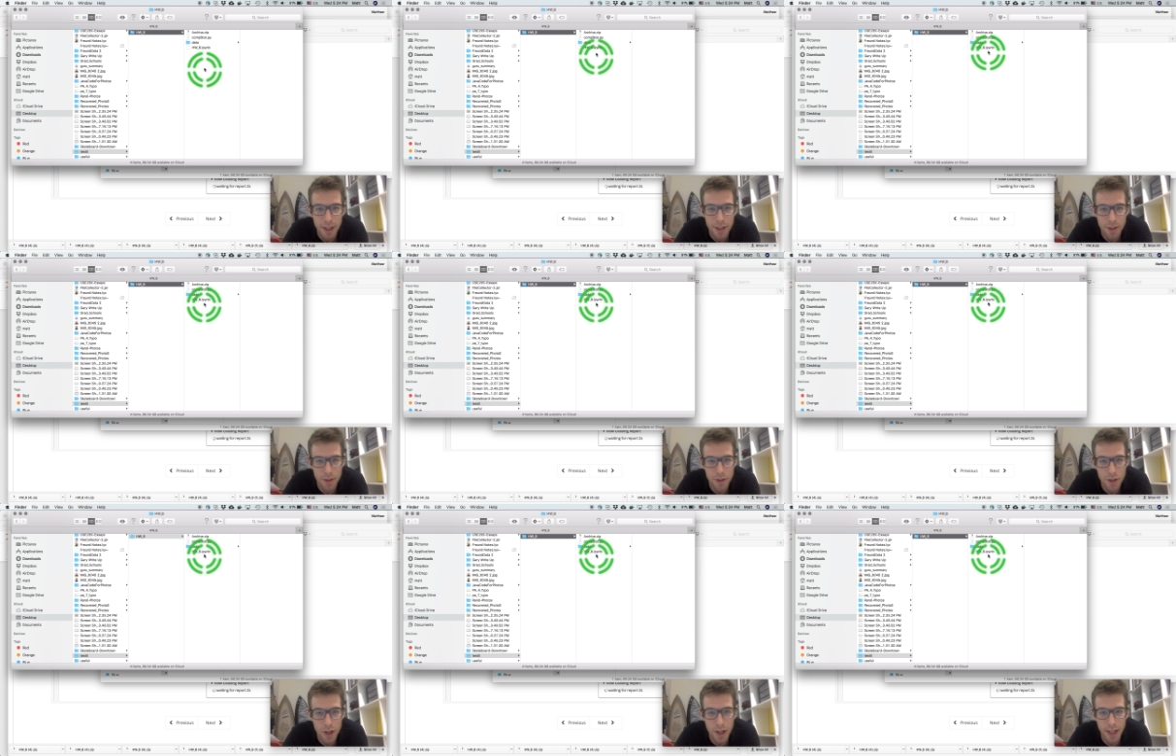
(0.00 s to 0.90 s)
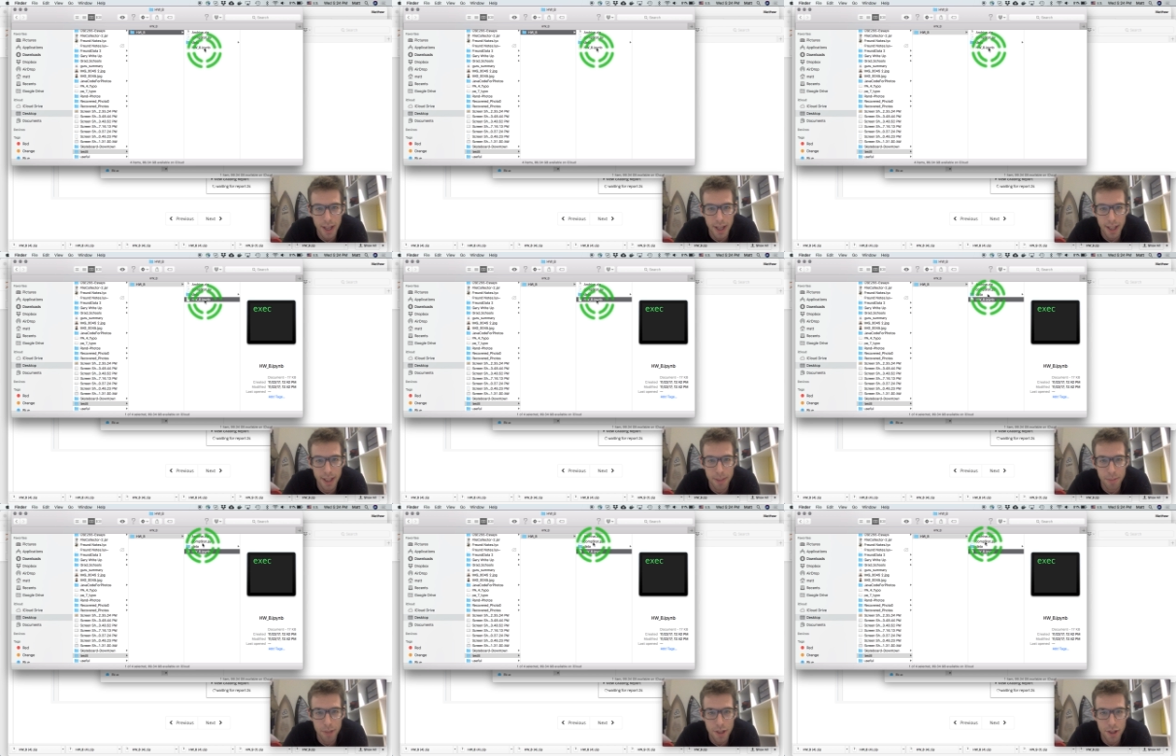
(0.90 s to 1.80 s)
So you saw that I
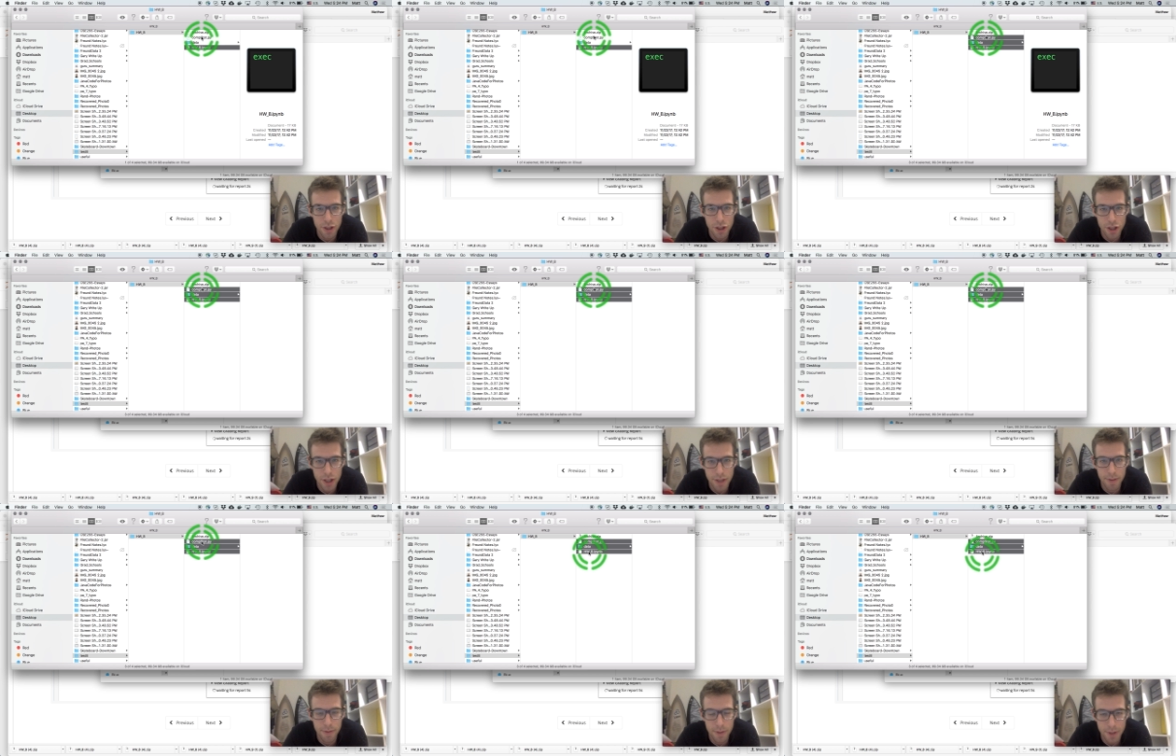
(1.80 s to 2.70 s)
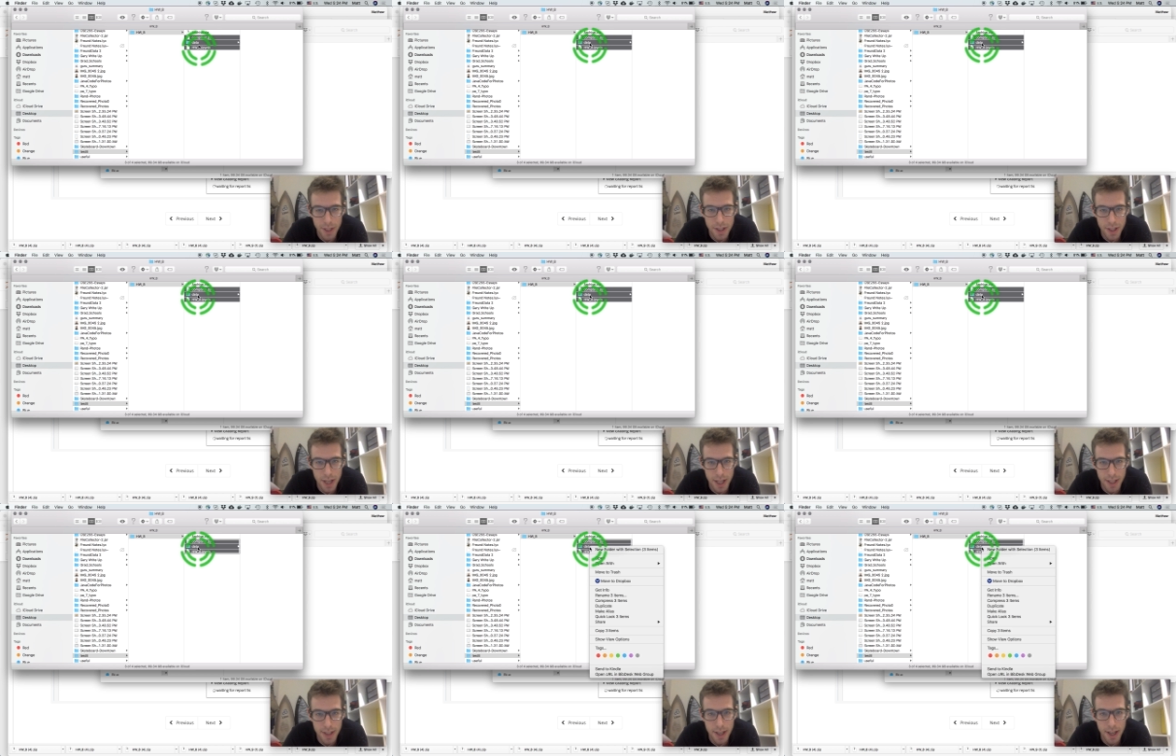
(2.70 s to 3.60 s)
pressed Shift for these
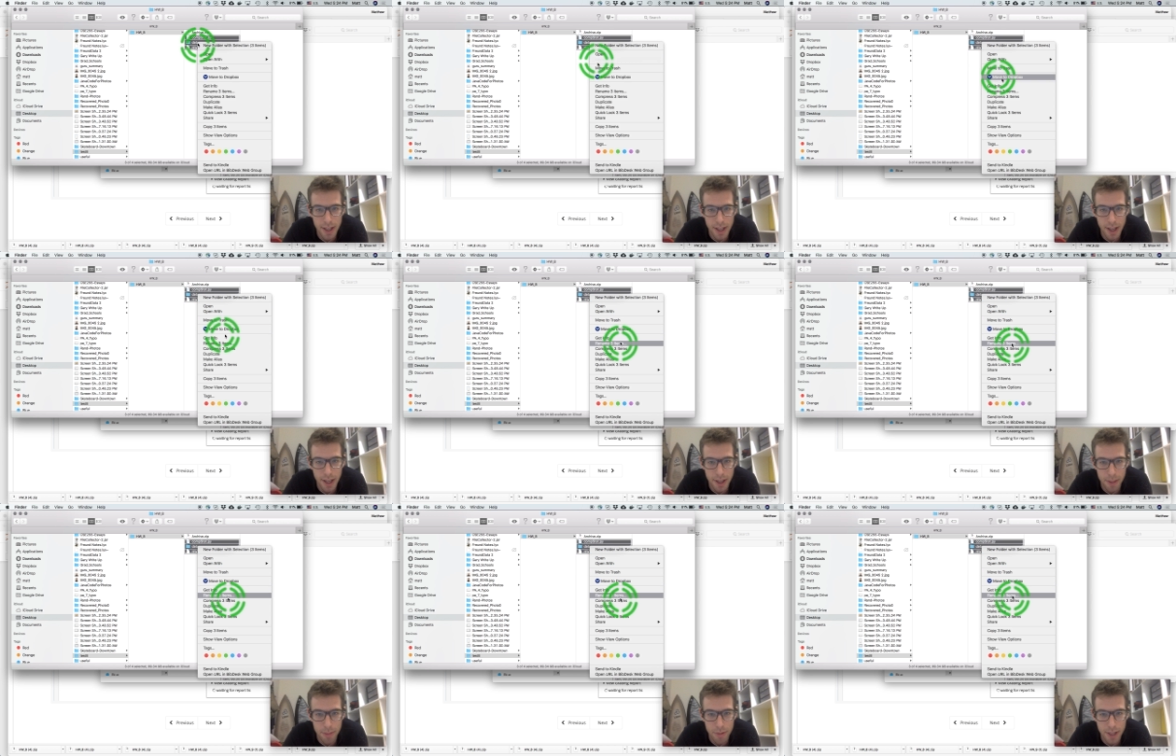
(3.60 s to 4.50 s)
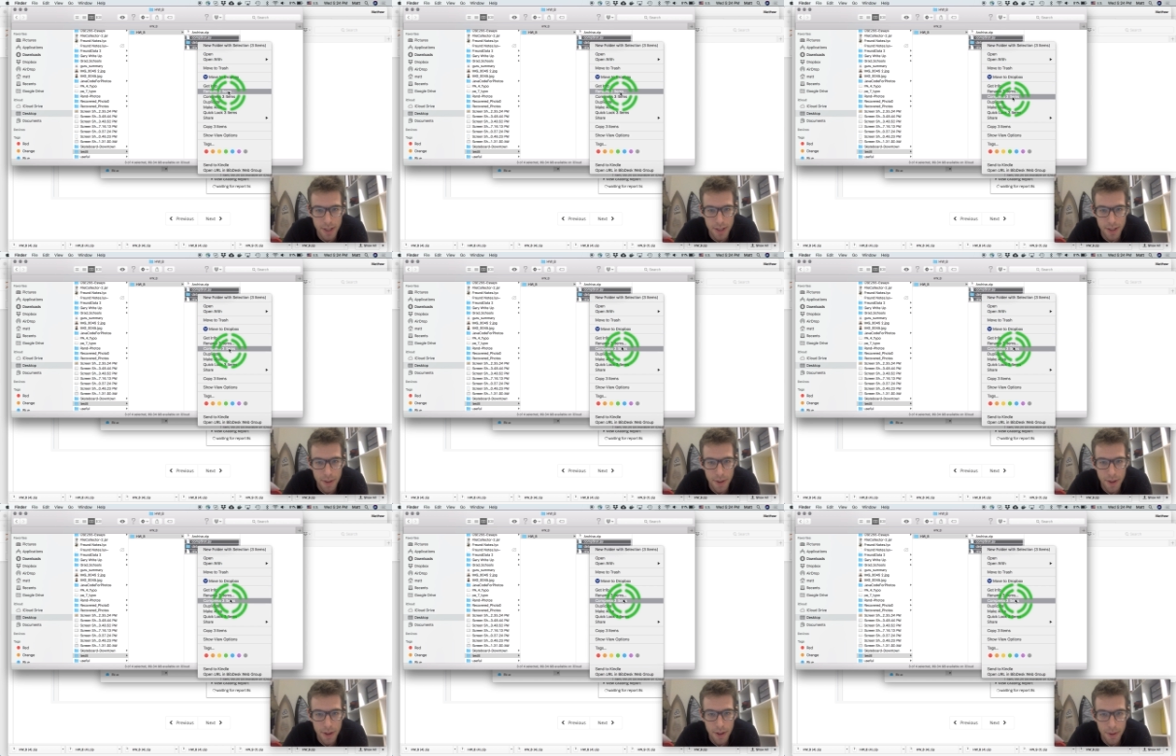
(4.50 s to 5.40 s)
guys and then I compressed
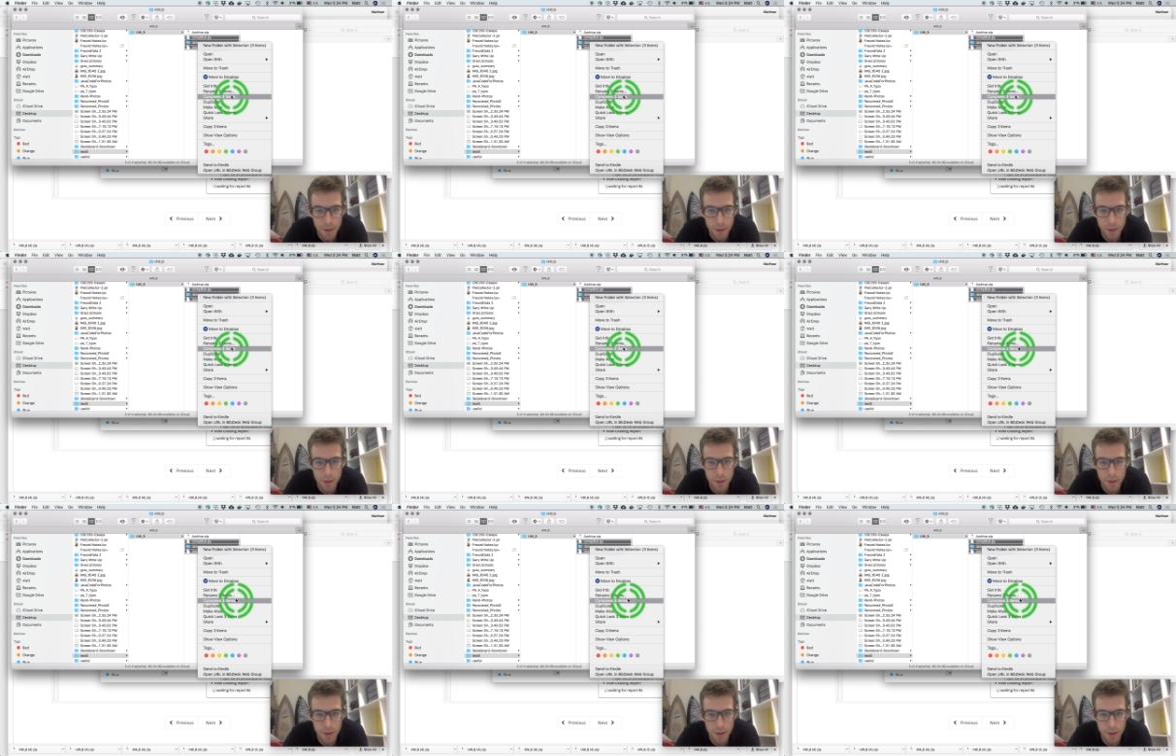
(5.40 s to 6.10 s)
those